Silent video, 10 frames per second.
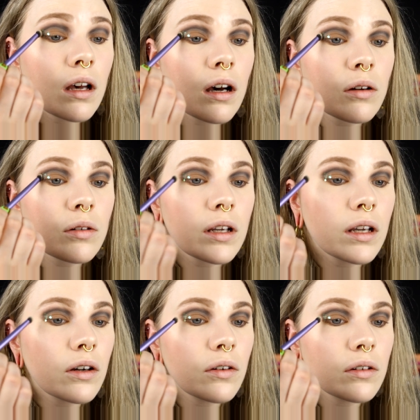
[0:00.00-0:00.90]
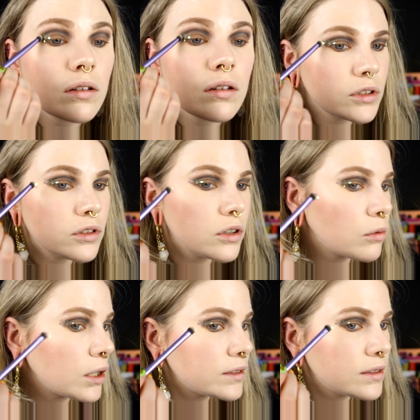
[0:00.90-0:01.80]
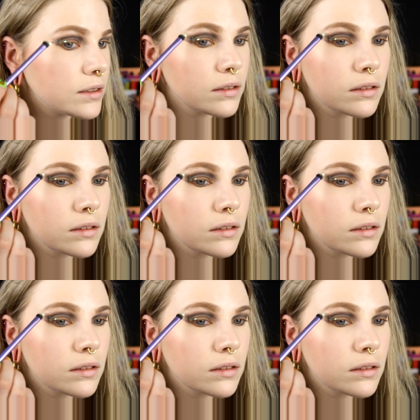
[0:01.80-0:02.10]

out here. But you know what?